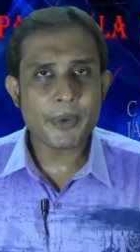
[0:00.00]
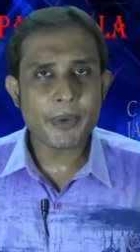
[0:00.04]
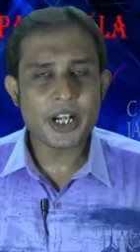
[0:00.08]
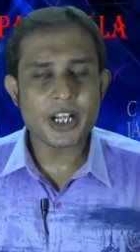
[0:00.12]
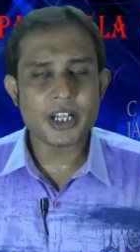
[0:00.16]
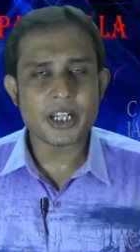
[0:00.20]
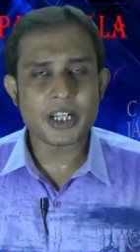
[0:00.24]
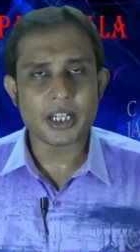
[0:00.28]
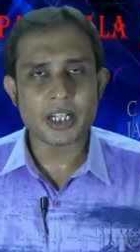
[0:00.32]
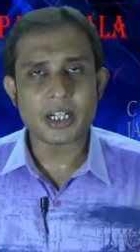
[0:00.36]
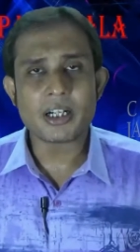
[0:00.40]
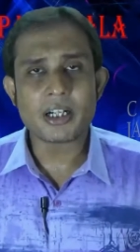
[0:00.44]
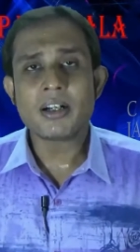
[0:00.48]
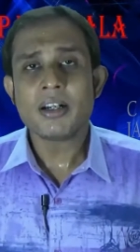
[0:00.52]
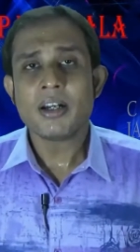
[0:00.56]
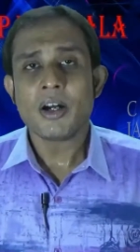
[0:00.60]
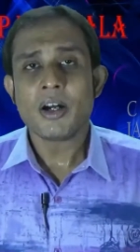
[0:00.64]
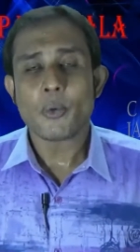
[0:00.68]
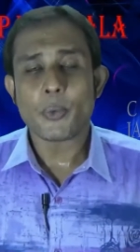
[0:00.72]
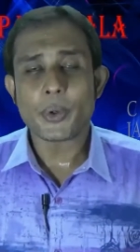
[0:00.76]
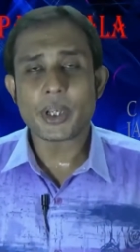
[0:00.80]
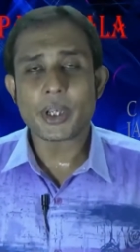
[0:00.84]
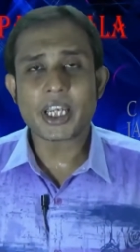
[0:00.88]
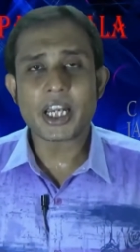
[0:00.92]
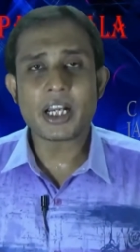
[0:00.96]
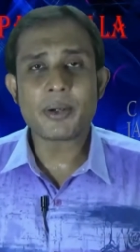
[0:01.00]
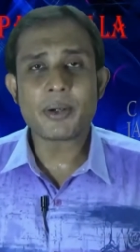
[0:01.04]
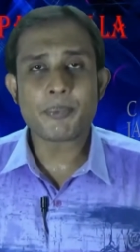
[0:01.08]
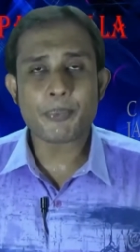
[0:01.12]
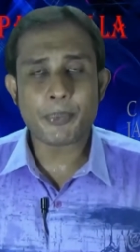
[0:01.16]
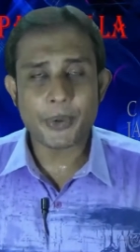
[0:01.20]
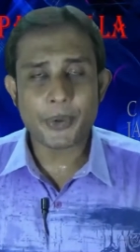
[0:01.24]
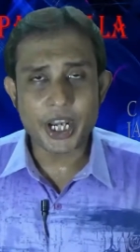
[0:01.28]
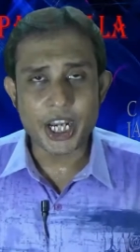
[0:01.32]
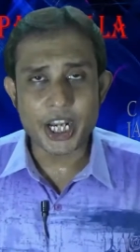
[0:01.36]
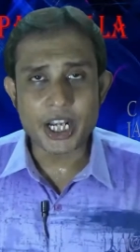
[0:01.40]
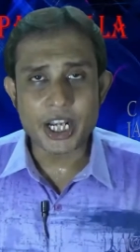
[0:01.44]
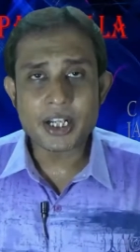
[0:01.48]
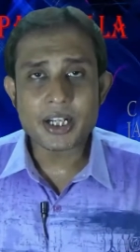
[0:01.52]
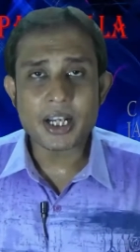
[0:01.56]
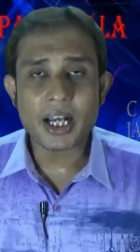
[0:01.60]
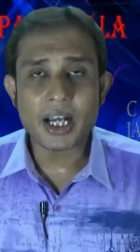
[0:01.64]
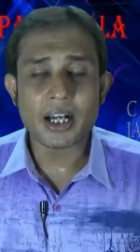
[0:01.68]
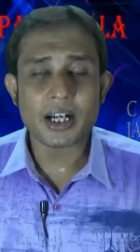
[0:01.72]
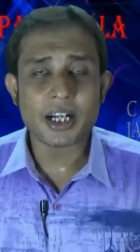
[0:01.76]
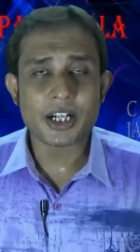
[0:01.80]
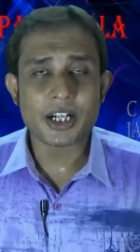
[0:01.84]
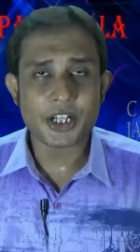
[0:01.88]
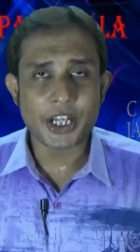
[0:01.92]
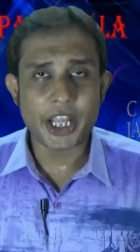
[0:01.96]
Printer, we can print
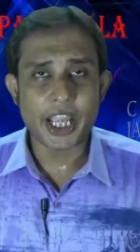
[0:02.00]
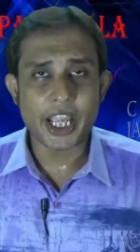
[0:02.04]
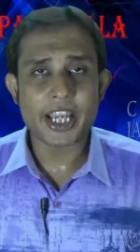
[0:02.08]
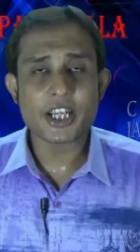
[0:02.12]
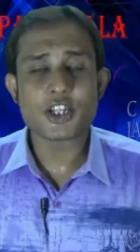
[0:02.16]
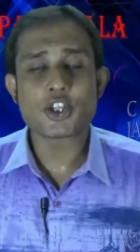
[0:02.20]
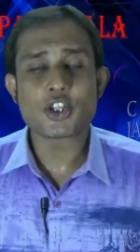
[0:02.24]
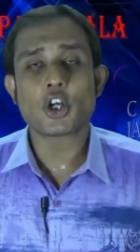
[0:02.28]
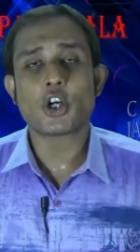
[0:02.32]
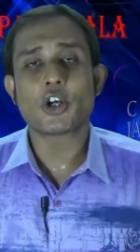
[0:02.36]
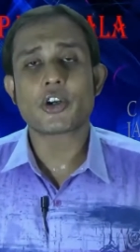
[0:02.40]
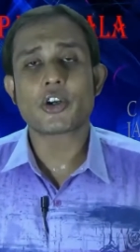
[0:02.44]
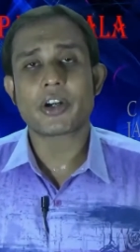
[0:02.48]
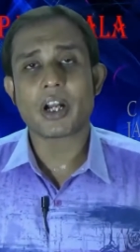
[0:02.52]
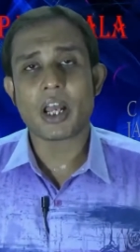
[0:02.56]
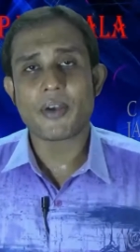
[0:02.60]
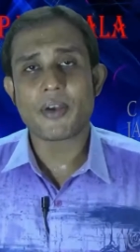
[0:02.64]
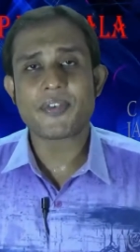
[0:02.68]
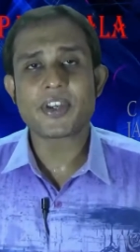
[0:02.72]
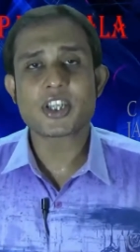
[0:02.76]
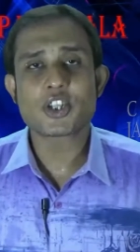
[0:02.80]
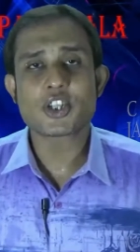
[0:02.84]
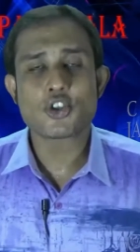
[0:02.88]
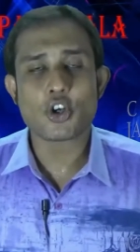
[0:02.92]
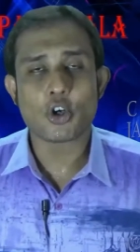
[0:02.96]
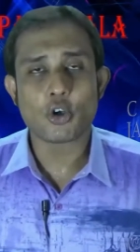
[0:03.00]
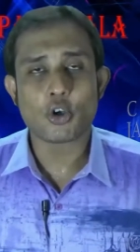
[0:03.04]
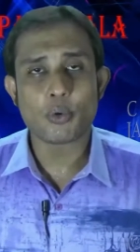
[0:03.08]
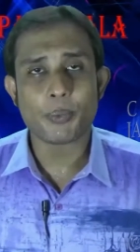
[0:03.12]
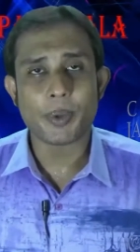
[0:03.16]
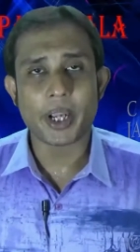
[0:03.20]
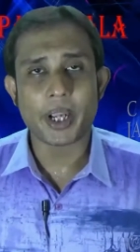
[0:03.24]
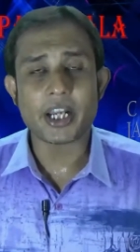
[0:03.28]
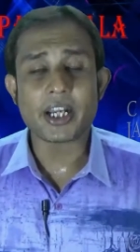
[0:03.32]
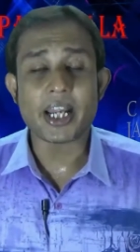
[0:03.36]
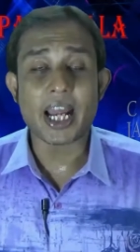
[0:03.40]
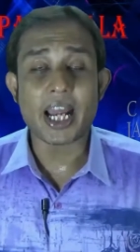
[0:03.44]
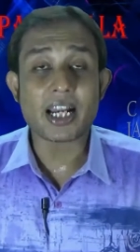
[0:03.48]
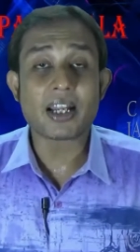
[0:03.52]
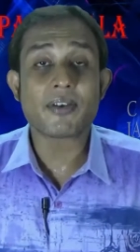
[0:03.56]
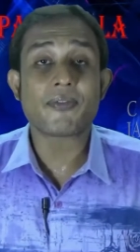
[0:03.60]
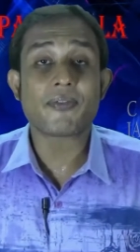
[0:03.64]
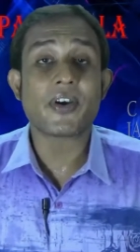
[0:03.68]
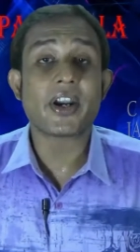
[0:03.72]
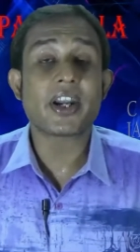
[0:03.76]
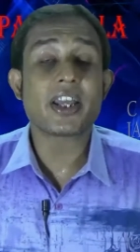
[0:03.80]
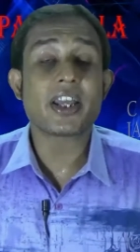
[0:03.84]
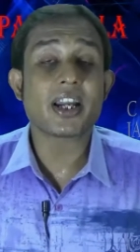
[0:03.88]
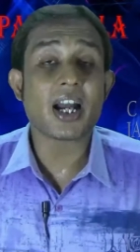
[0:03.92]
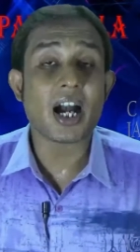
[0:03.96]
a text or graphics document at a
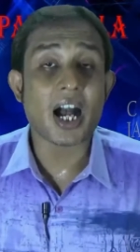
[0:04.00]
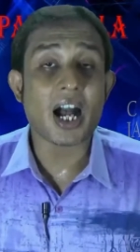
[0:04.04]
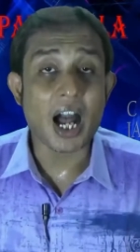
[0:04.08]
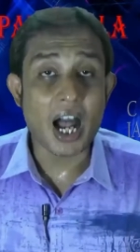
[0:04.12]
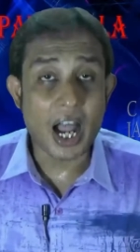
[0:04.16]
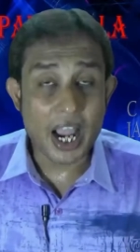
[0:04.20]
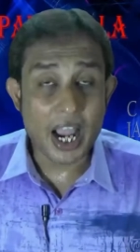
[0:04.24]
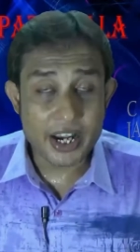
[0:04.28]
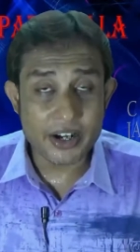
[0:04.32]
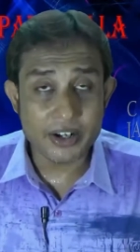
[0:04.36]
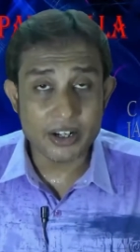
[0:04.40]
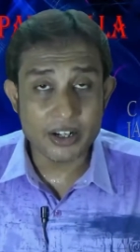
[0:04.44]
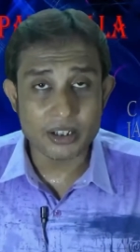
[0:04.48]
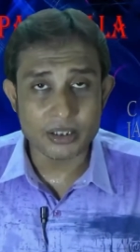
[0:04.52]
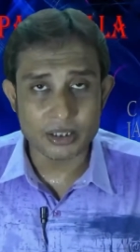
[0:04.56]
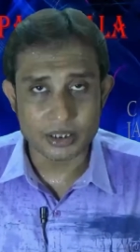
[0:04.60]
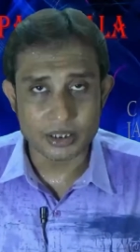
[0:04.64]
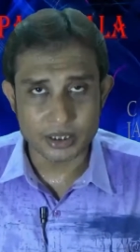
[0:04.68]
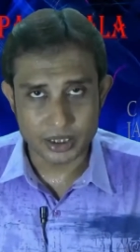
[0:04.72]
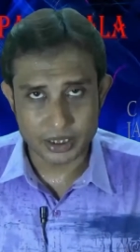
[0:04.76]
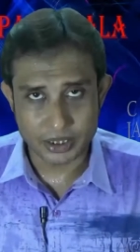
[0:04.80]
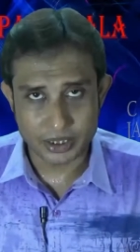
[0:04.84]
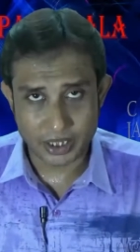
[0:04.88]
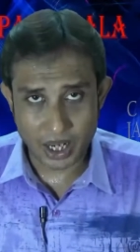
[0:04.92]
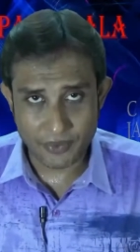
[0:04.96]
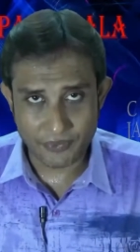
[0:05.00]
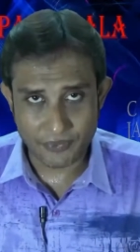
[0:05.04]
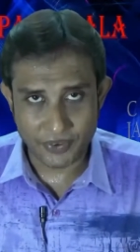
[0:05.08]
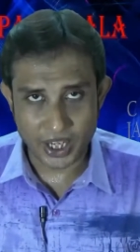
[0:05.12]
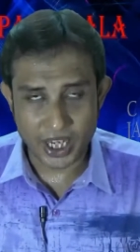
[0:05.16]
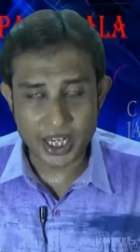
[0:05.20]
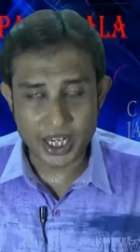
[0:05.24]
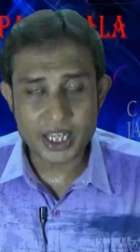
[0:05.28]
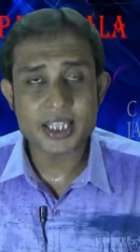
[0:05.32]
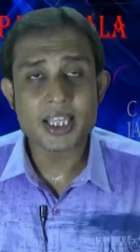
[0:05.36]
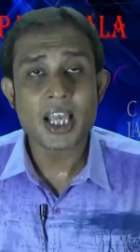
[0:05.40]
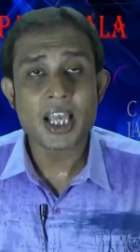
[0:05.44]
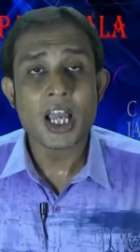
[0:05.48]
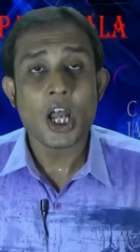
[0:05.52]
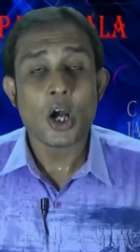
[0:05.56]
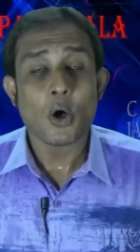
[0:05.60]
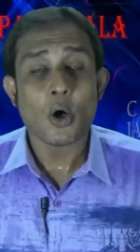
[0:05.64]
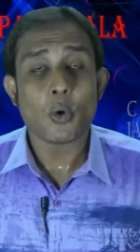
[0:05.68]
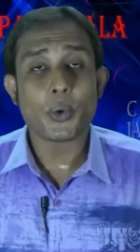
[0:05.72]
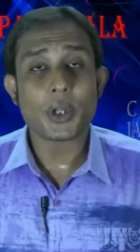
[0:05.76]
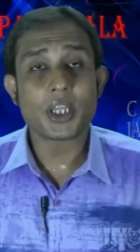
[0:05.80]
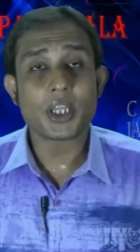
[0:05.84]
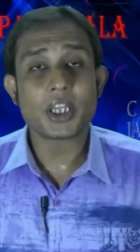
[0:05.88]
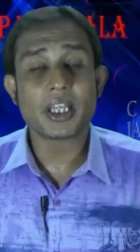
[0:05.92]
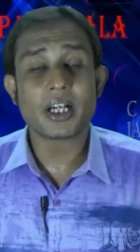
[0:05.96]
very high graphics
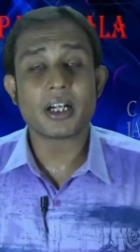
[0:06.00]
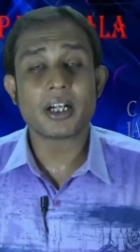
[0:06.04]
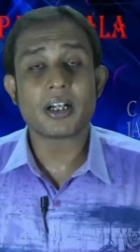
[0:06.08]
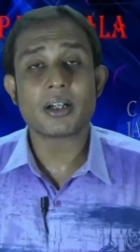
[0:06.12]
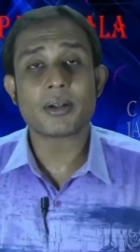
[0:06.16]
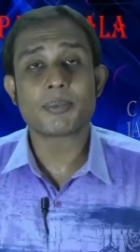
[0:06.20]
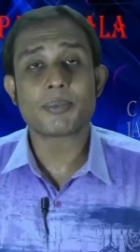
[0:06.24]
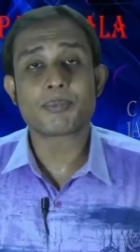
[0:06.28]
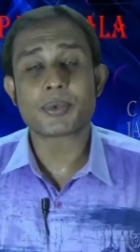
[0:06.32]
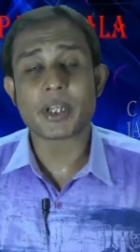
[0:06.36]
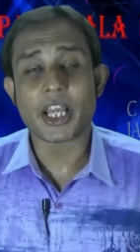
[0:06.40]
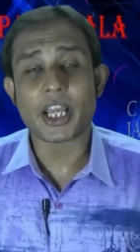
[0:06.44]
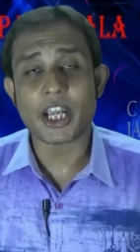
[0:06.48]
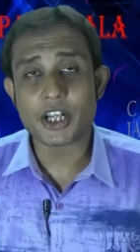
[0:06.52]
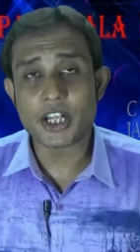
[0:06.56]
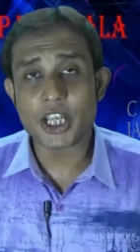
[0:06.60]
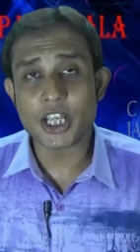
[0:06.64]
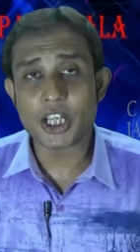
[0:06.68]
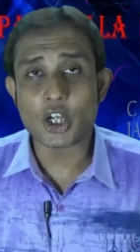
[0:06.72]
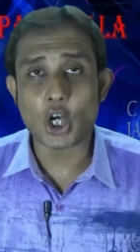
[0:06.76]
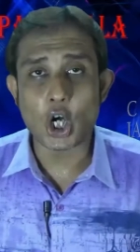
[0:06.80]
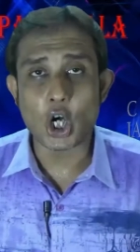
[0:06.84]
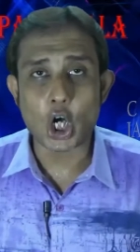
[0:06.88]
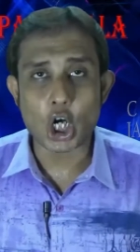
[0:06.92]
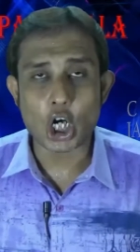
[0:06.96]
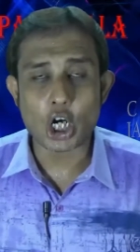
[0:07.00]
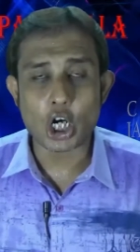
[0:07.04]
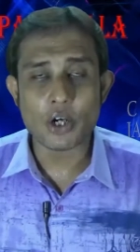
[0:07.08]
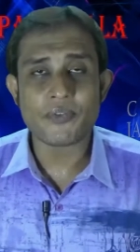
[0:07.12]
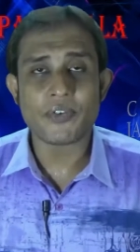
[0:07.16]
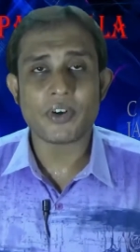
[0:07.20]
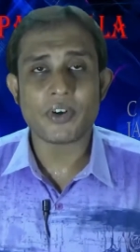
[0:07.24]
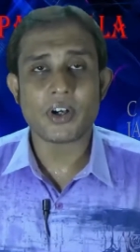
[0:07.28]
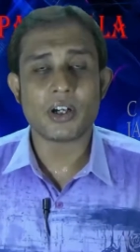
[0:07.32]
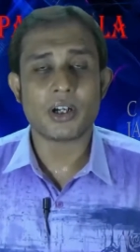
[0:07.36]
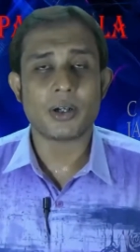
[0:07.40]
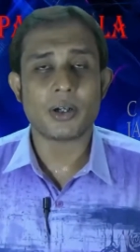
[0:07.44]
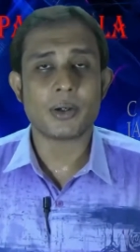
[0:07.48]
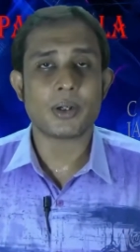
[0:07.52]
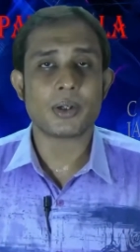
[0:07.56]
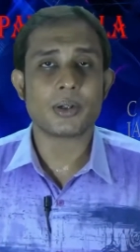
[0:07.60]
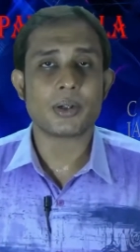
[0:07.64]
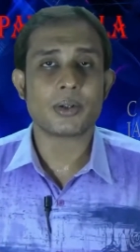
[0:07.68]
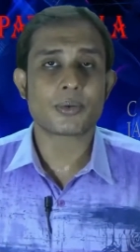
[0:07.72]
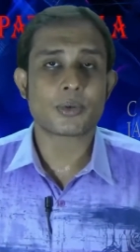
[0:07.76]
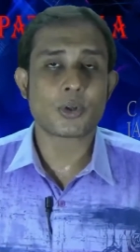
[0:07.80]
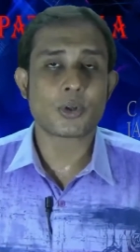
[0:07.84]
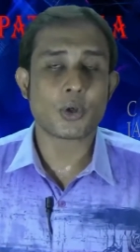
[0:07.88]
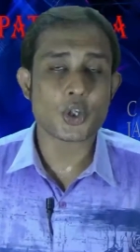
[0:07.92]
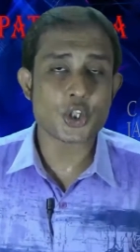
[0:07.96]
with the technique of
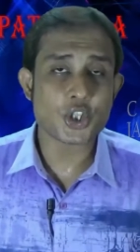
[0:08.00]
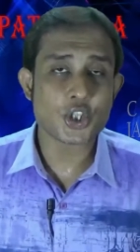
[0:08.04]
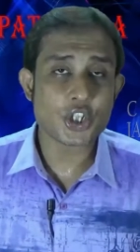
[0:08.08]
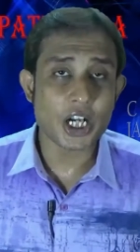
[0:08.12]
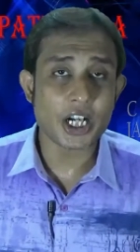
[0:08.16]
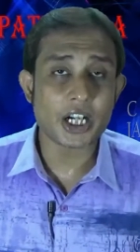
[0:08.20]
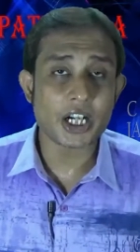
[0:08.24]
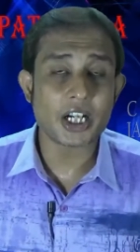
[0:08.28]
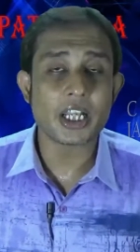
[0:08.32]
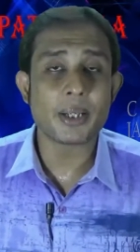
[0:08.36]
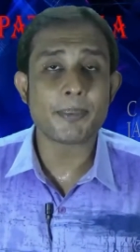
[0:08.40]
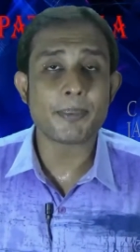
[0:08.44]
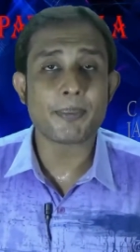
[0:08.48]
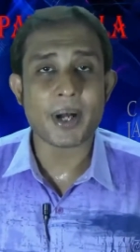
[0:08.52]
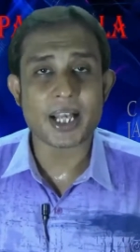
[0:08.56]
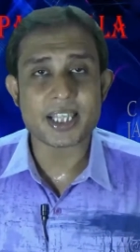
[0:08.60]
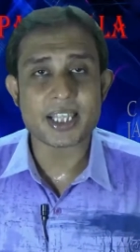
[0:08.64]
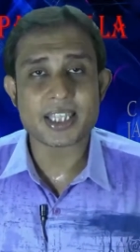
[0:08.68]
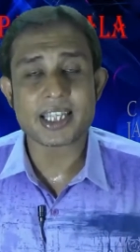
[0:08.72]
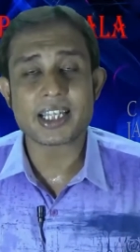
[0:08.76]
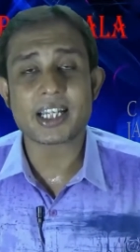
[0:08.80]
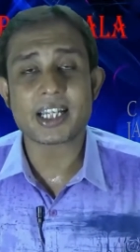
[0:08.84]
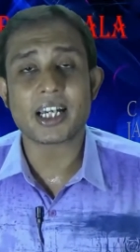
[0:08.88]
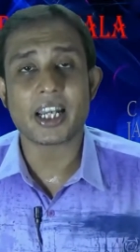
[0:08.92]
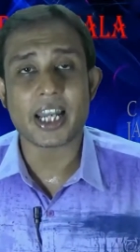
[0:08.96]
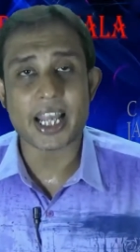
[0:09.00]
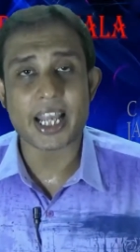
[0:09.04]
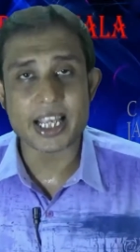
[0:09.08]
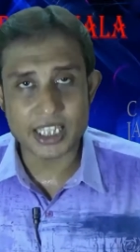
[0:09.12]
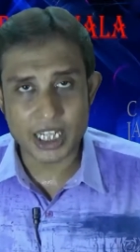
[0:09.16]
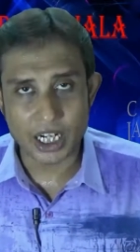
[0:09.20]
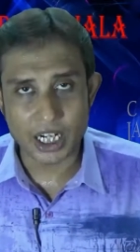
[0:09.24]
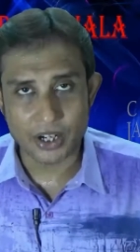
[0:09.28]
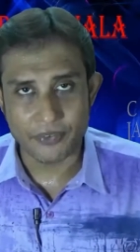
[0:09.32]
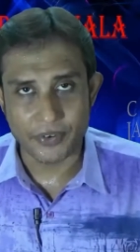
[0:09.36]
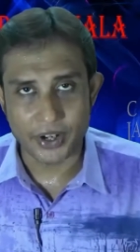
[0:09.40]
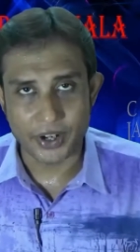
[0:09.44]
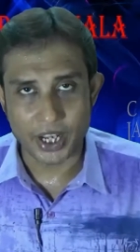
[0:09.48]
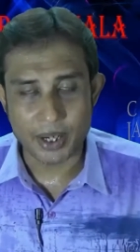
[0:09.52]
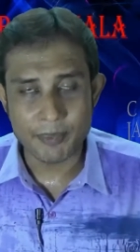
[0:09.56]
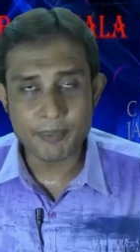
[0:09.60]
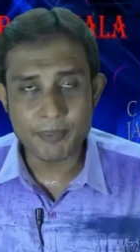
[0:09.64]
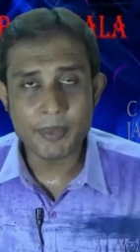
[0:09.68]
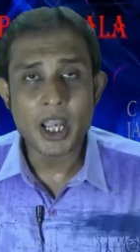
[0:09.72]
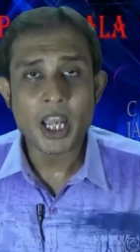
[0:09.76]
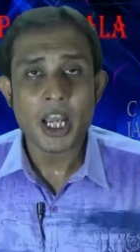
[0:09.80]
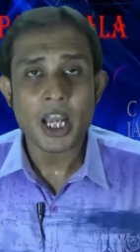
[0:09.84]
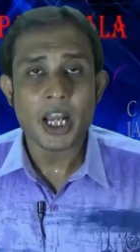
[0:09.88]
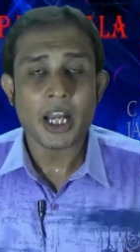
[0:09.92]
constantly passing a laser beam